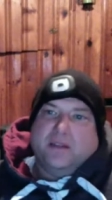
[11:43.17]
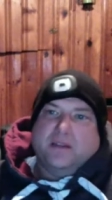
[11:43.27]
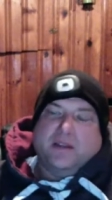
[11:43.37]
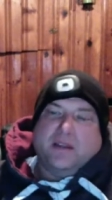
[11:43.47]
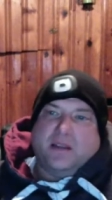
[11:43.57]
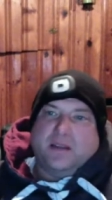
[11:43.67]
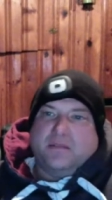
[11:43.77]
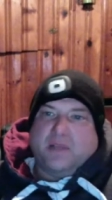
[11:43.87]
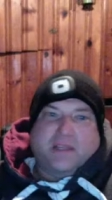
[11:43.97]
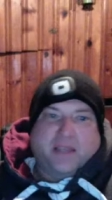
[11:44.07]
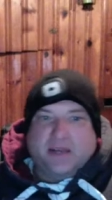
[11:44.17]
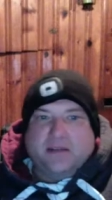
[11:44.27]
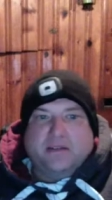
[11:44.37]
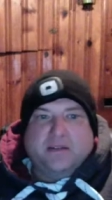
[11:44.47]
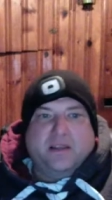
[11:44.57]

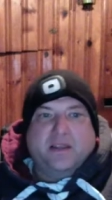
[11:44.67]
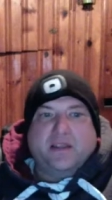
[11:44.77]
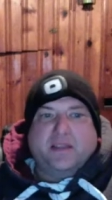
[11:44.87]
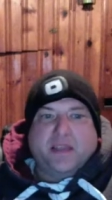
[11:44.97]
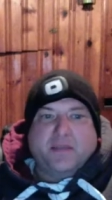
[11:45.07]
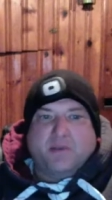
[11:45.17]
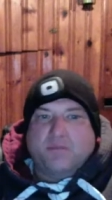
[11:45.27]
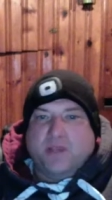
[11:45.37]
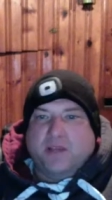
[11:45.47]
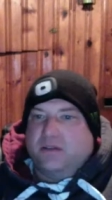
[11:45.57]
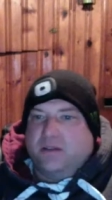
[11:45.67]
again, it came out mint.